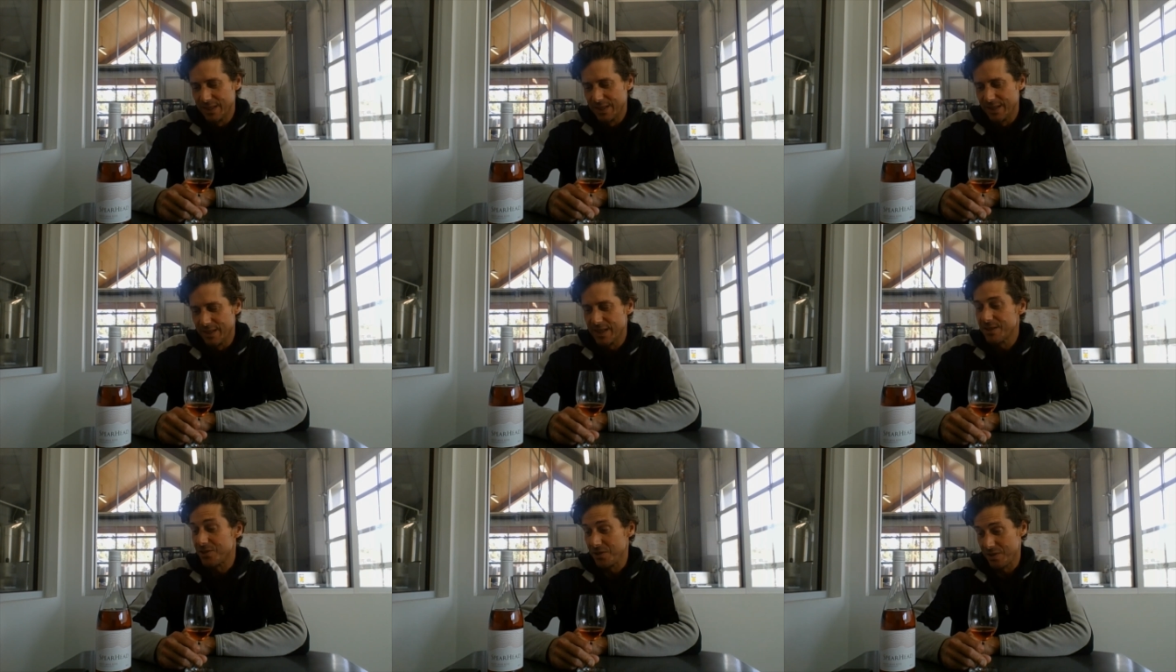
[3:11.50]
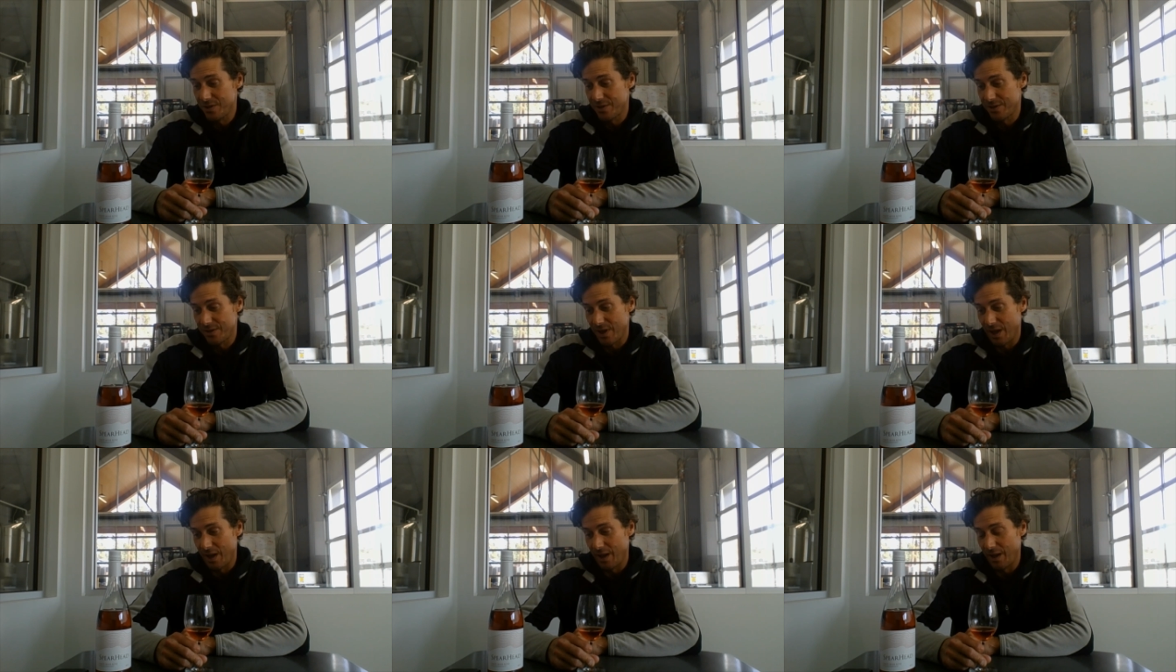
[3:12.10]
This is
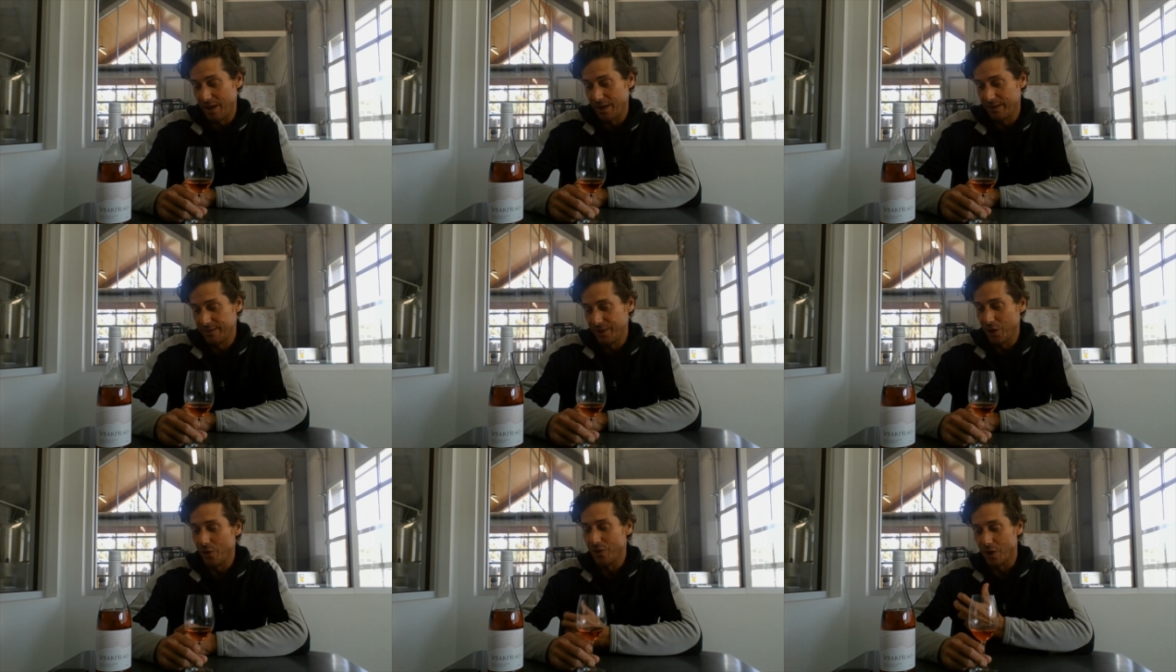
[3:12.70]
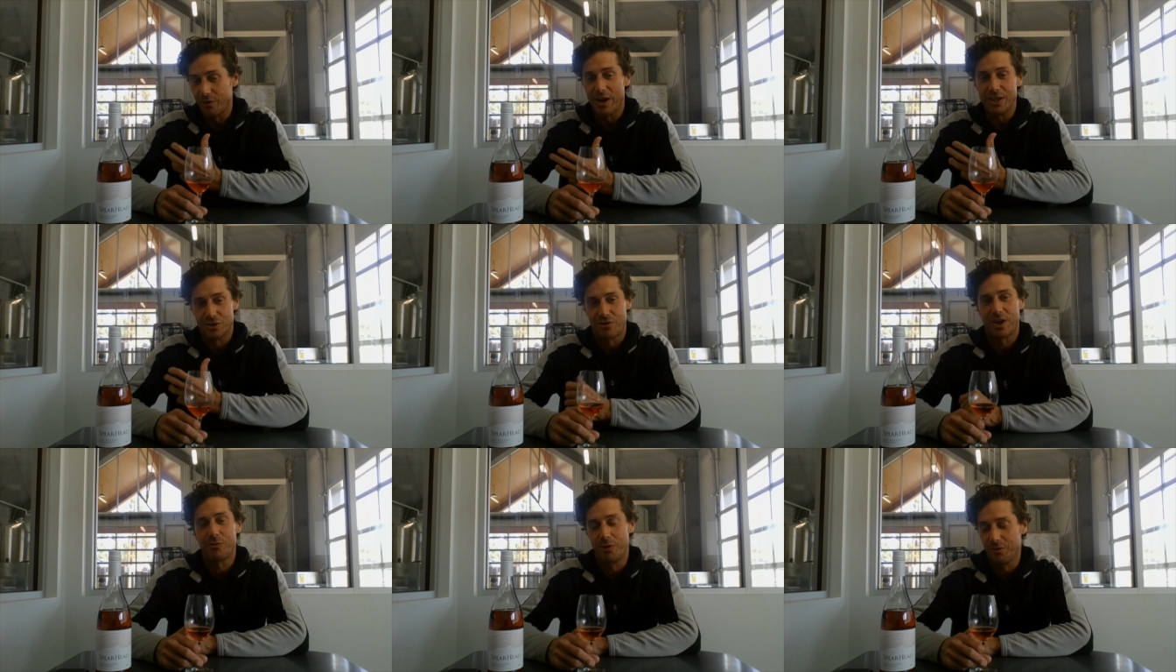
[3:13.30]
the great
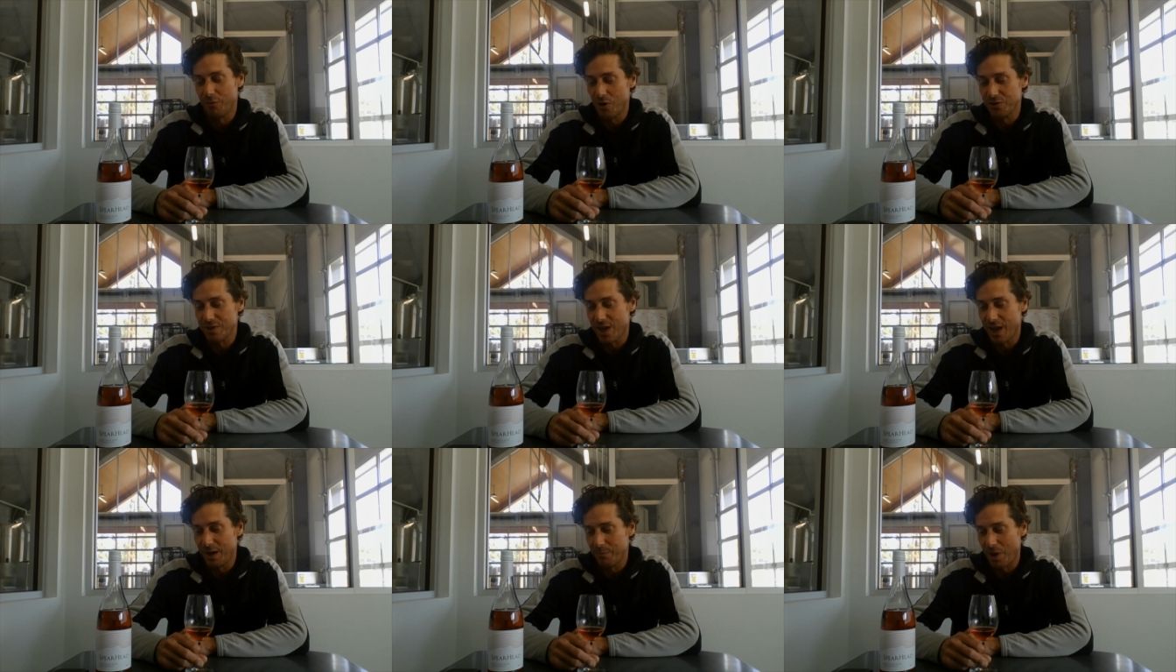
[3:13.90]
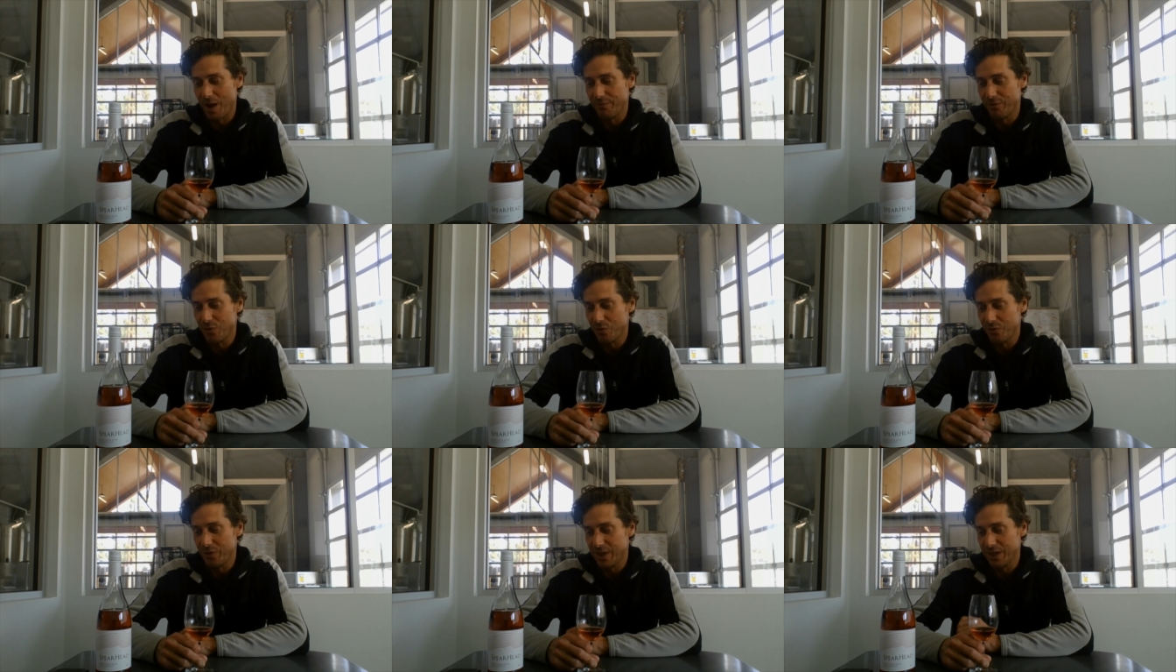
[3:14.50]
trick with rosé, in my
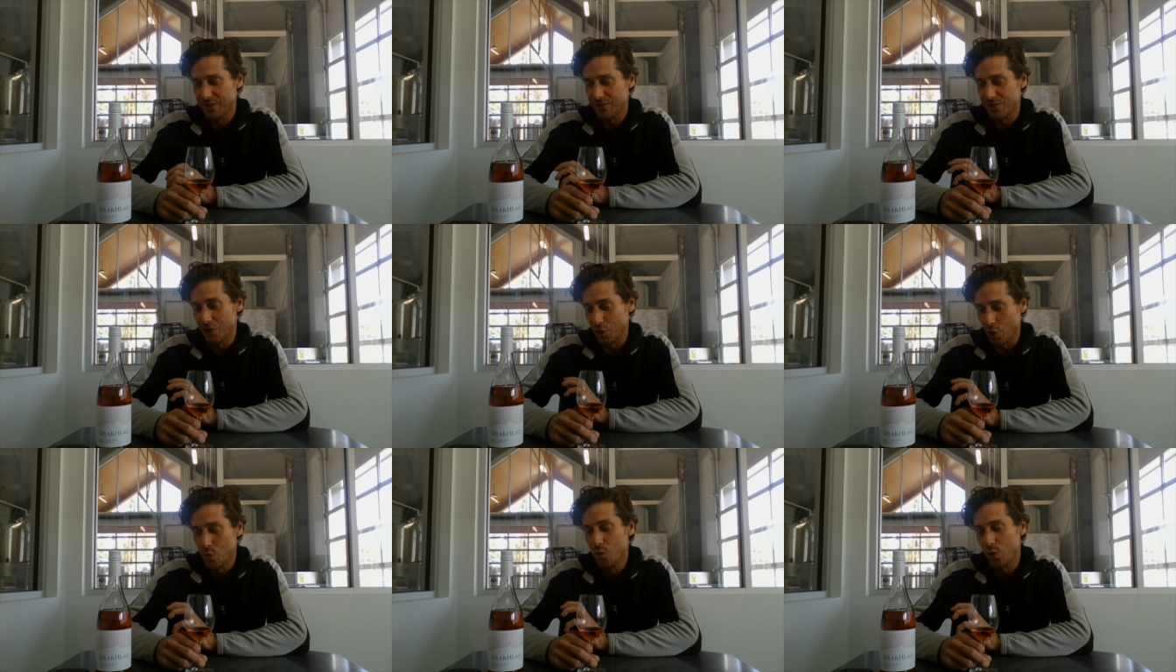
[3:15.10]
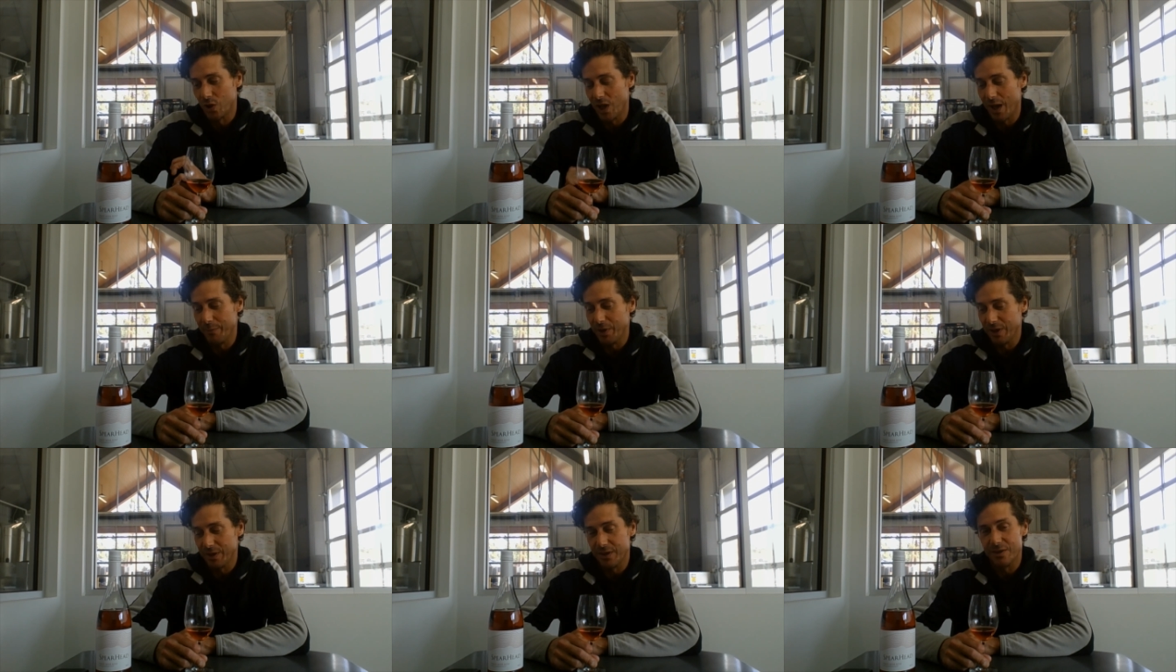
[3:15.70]
view, is in a cool
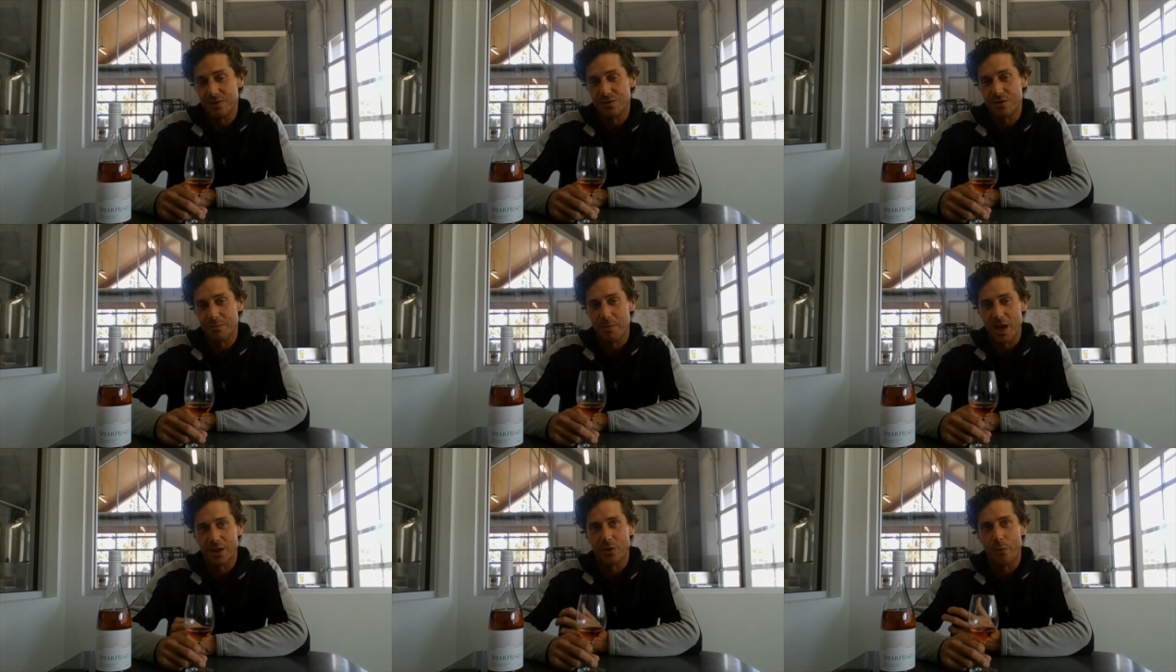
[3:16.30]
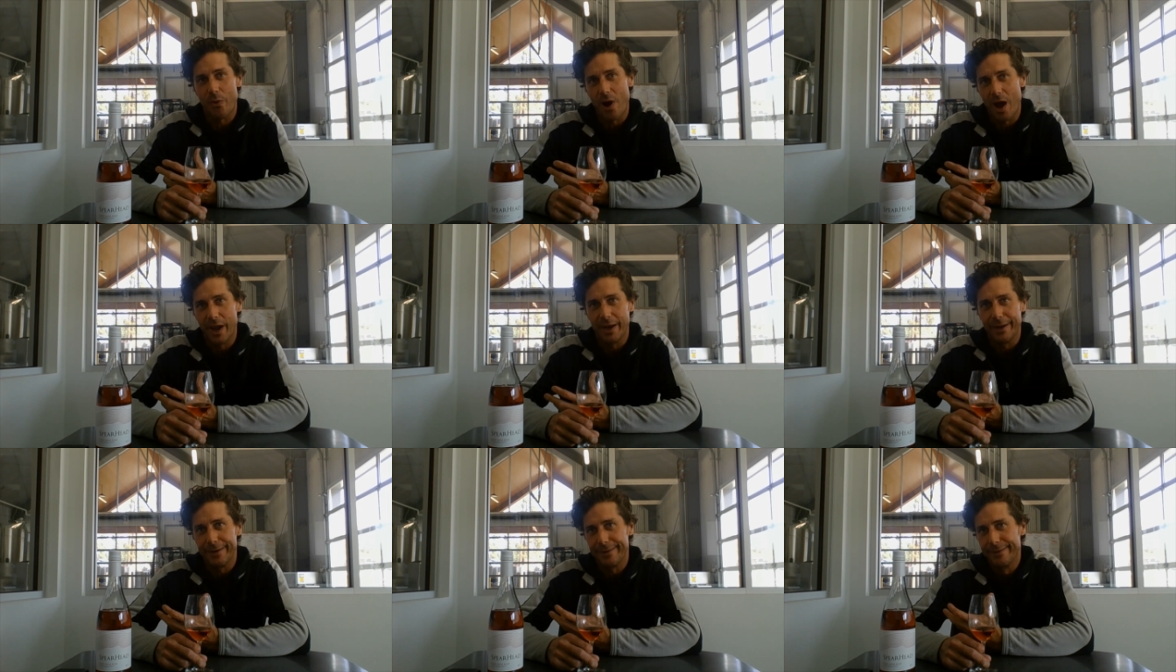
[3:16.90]
climate is to make the
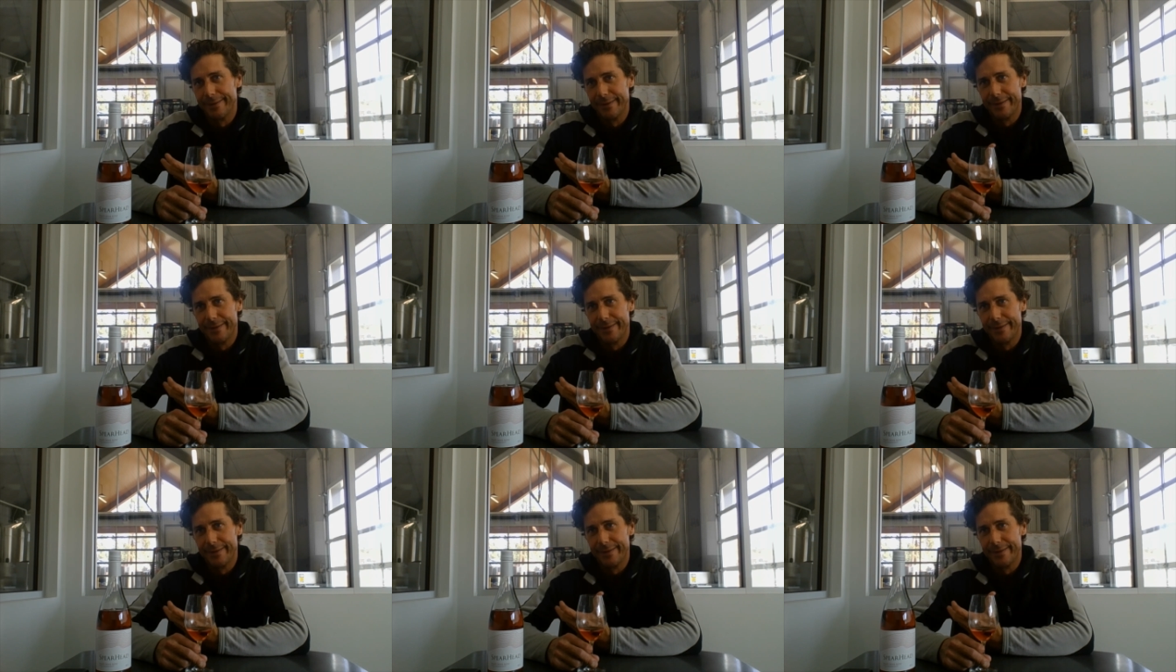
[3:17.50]
wine